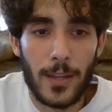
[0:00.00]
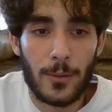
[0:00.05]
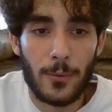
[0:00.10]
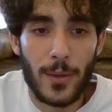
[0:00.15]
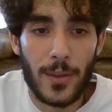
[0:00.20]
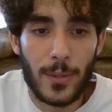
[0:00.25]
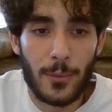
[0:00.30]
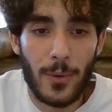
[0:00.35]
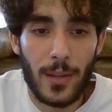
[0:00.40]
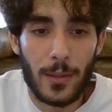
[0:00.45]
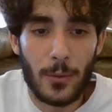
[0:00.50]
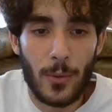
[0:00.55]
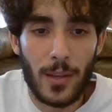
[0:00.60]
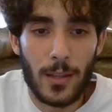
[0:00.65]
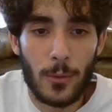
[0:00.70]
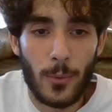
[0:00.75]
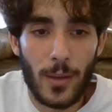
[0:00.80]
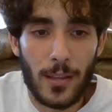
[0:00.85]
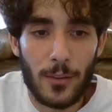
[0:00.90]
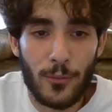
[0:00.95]

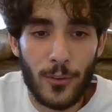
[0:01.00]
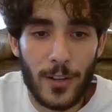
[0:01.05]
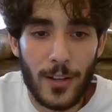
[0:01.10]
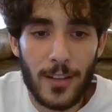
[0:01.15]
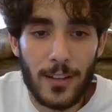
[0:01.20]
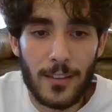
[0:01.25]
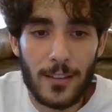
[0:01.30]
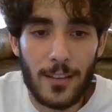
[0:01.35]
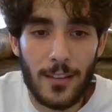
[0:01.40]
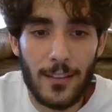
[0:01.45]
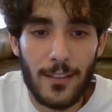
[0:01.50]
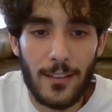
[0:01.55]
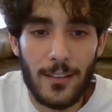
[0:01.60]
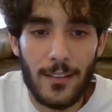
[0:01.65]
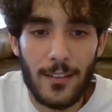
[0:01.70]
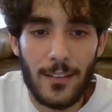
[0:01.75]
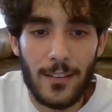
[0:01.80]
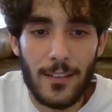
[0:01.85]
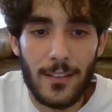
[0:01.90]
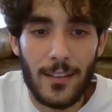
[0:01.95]
for it.
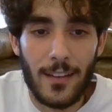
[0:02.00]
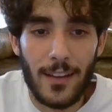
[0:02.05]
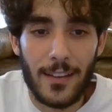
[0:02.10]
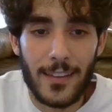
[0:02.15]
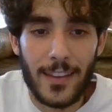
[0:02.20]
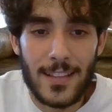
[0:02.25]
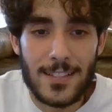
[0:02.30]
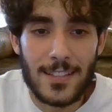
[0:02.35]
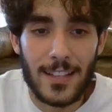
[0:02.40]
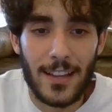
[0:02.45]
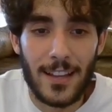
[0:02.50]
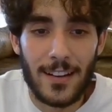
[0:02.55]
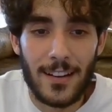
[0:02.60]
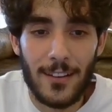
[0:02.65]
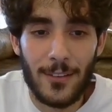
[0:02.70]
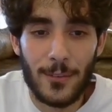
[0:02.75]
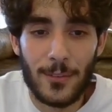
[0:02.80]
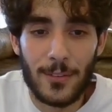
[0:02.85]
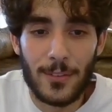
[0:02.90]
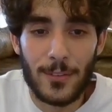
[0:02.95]
Yes,
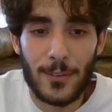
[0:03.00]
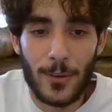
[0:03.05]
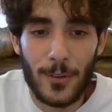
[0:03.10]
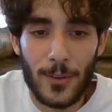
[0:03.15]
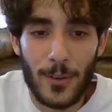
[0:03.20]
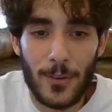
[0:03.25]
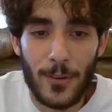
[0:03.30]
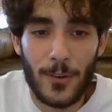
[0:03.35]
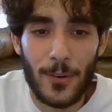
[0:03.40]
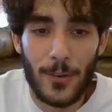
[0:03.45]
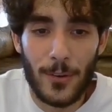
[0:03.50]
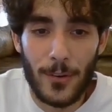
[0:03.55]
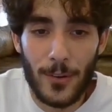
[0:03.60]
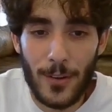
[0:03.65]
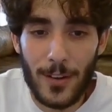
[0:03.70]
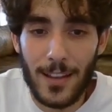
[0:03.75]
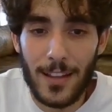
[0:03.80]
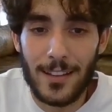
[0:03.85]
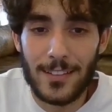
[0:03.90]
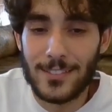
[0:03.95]
around,
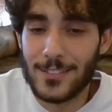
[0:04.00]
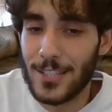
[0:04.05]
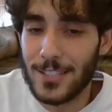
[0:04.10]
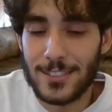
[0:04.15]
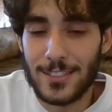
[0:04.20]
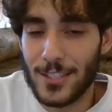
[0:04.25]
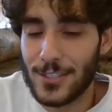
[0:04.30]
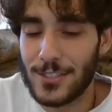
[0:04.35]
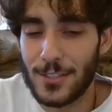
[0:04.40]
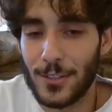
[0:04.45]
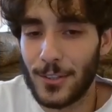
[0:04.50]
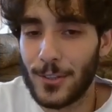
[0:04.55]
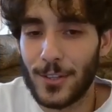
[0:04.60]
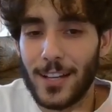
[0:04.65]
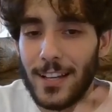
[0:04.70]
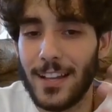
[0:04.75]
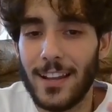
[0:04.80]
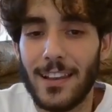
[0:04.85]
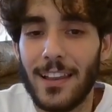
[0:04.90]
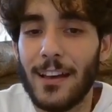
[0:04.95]
no, just, you're
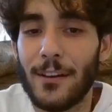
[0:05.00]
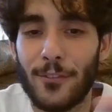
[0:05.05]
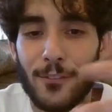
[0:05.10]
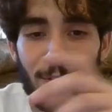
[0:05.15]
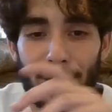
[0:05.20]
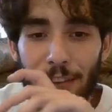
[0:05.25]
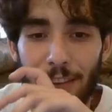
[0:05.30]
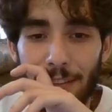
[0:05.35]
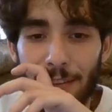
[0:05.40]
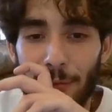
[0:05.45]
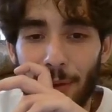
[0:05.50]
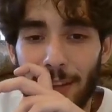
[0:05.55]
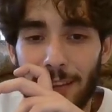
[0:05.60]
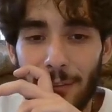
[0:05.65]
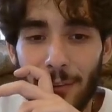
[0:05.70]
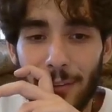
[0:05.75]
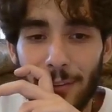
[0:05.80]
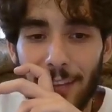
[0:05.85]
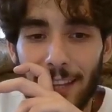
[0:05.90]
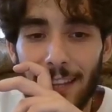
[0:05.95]
gonna laugh here, wait.
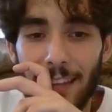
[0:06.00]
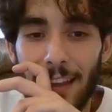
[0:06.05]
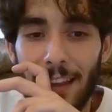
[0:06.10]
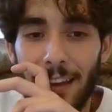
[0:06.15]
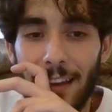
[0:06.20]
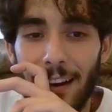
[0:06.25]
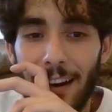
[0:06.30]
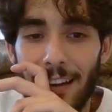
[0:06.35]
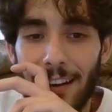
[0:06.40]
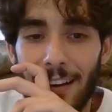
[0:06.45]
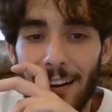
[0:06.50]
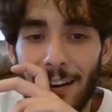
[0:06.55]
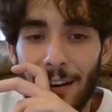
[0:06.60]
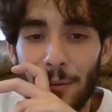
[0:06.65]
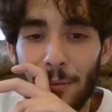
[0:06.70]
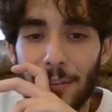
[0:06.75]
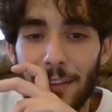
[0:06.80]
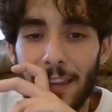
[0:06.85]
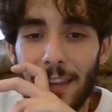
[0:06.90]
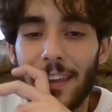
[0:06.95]

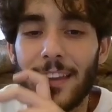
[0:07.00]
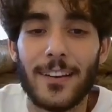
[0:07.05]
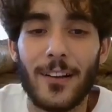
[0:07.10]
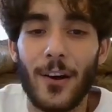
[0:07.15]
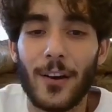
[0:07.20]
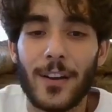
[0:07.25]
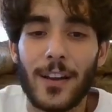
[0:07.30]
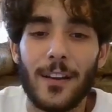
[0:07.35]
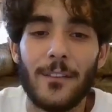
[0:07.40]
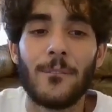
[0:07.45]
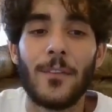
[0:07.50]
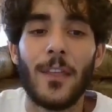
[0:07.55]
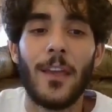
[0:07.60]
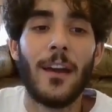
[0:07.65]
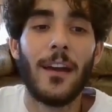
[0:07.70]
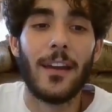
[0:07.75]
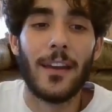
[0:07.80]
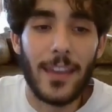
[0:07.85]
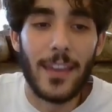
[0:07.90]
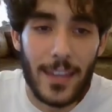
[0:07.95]
Around here, okay.
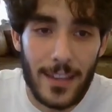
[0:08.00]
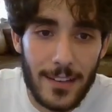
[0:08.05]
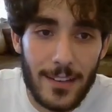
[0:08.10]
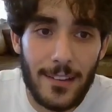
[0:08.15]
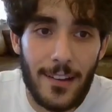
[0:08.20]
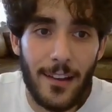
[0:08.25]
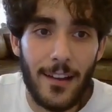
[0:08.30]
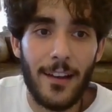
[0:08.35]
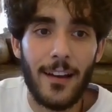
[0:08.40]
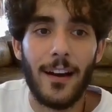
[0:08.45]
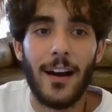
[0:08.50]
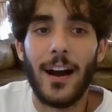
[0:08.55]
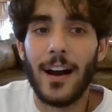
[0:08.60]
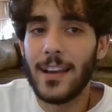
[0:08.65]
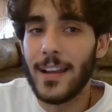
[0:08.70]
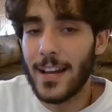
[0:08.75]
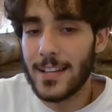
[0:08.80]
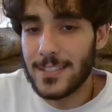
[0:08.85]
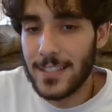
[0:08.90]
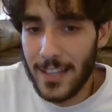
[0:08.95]
Here,
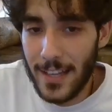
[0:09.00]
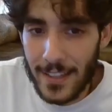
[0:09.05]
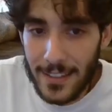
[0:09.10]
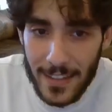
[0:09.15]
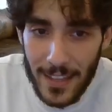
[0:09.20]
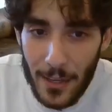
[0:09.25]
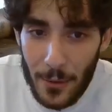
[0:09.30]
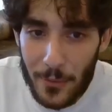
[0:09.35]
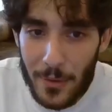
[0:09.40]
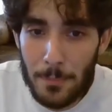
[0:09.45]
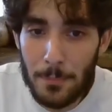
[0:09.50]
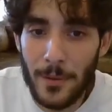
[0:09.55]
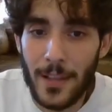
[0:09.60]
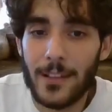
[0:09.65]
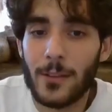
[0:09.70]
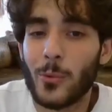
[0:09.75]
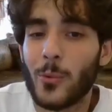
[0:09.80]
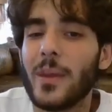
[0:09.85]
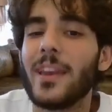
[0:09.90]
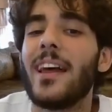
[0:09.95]
Ali Hassan Aitawi
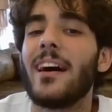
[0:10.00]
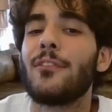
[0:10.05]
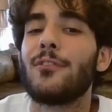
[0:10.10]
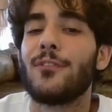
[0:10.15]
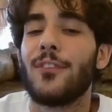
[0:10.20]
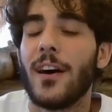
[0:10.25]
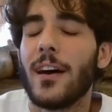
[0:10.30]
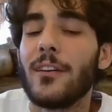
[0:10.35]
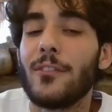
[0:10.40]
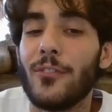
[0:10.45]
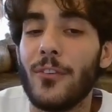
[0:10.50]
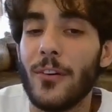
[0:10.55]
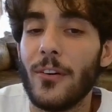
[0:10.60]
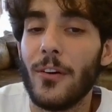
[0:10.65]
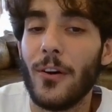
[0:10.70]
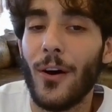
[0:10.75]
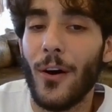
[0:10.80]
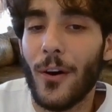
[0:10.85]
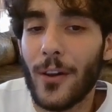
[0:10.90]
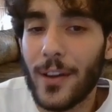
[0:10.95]
played Queen F5,
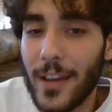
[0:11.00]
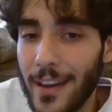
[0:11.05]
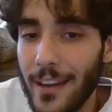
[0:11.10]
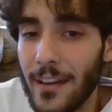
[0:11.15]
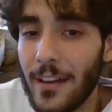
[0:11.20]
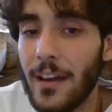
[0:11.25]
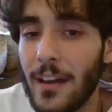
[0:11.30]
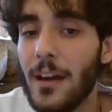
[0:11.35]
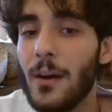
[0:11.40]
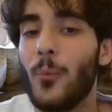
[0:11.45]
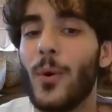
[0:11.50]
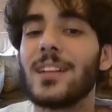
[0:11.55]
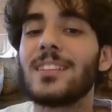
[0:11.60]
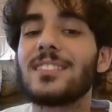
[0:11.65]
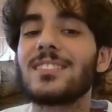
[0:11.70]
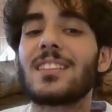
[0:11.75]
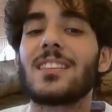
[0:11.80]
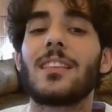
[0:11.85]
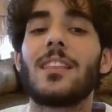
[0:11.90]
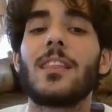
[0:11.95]
okay?
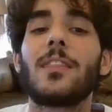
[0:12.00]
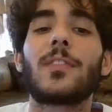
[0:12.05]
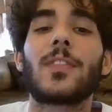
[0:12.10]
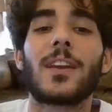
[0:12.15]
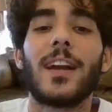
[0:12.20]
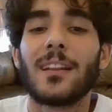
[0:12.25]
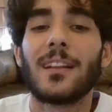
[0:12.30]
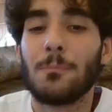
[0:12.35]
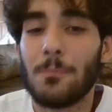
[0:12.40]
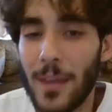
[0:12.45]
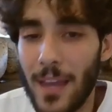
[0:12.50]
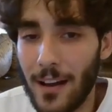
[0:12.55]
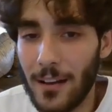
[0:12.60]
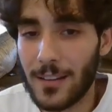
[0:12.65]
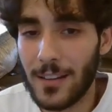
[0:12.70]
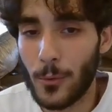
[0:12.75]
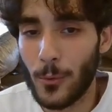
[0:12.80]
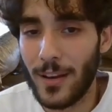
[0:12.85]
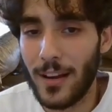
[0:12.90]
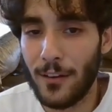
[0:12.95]
What's the threat
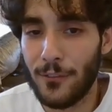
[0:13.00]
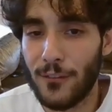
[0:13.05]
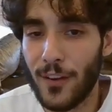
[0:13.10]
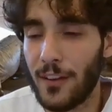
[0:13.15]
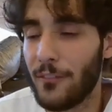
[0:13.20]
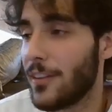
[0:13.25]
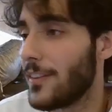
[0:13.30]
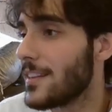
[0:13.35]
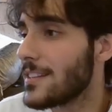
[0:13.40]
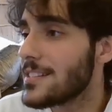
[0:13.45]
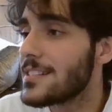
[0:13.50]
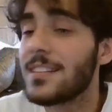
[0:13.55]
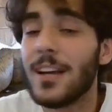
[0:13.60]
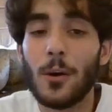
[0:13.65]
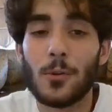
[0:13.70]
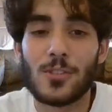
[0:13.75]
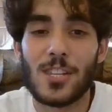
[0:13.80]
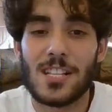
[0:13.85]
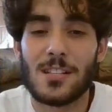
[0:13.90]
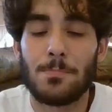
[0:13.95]
behind Queen F5? And this is
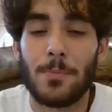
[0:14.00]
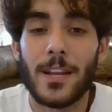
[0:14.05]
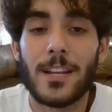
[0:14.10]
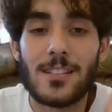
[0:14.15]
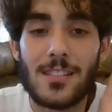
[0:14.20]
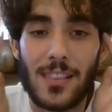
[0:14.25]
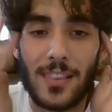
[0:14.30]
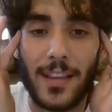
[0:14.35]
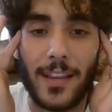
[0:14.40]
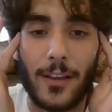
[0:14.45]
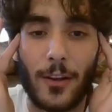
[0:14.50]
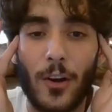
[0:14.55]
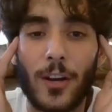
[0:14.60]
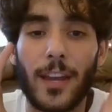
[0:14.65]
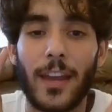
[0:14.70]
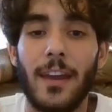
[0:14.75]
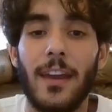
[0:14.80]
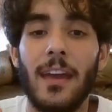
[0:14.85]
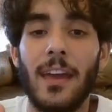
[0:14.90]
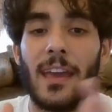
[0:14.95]
how chess players think.
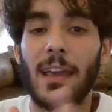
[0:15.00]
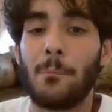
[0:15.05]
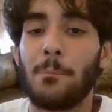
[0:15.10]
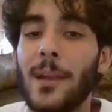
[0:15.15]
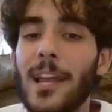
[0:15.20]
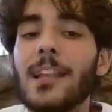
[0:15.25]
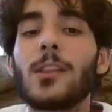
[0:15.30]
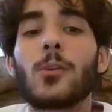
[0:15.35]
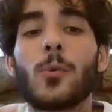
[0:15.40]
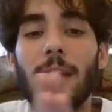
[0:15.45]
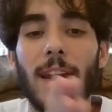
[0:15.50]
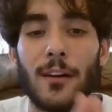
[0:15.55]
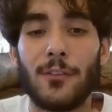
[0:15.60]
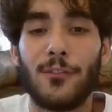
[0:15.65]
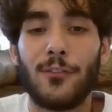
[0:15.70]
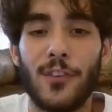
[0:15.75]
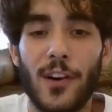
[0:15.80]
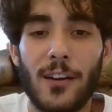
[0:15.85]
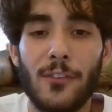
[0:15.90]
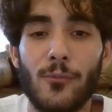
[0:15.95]
Okay, he played Queen
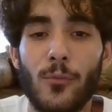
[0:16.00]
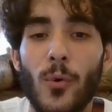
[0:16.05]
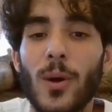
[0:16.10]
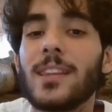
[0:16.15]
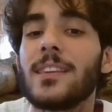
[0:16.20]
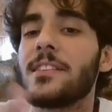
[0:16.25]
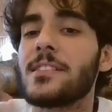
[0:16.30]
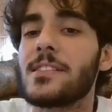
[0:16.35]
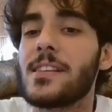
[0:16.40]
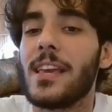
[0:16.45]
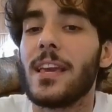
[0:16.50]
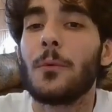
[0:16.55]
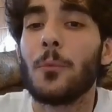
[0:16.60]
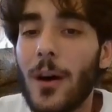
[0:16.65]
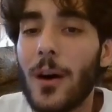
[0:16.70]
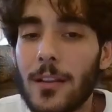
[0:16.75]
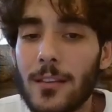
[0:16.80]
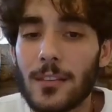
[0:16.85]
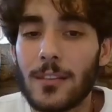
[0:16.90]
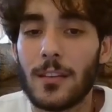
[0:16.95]
F5, what does he
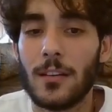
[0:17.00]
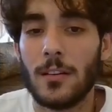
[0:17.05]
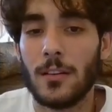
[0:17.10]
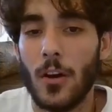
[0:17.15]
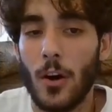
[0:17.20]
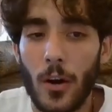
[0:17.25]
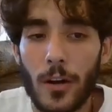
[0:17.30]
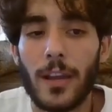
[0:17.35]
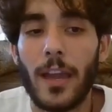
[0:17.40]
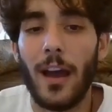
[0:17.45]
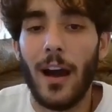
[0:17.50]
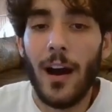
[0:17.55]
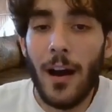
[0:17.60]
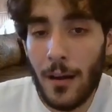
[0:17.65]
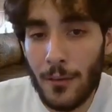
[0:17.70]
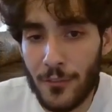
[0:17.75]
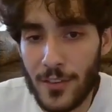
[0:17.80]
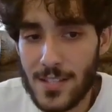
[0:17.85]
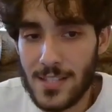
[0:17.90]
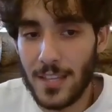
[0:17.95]
want? Okay,
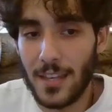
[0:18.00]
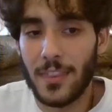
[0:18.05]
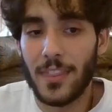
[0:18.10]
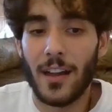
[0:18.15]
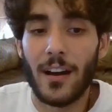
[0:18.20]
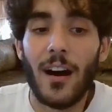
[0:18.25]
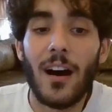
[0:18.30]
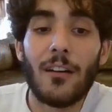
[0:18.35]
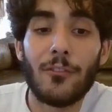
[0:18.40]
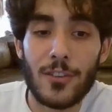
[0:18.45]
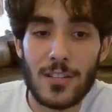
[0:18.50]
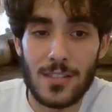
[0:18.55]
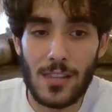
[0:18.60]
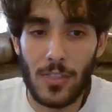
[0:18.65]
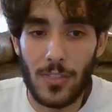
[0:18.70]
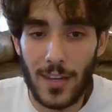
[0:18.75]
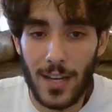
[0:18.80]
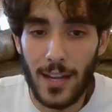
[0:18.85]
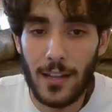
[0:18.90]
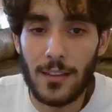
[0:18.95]
obviously, the obvious
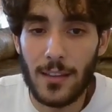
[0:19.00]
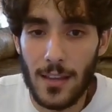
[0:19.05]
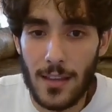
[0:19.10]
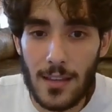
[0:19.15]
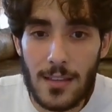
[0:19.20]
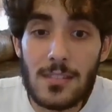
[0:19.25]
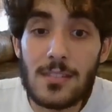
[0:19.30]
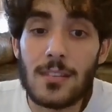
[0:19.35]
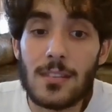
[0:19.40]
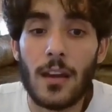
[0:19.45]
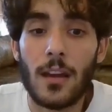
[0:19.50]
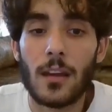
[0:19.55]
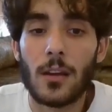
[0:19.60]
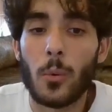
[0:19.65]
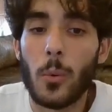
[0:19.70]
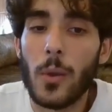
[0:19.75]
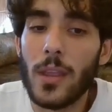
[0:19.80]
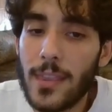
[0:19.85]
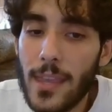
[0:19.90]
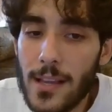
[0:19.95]
threat is
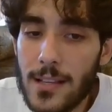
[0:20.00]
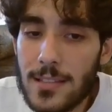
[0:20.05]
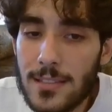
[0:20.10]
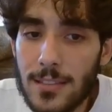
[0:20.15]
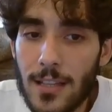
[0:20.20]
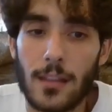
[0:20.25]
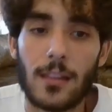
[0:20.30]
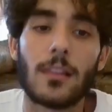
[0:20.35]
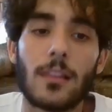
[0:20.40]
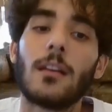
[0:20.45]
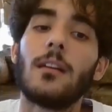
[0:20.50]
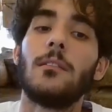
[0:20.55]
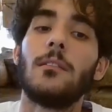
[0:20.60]
Queen takes knight.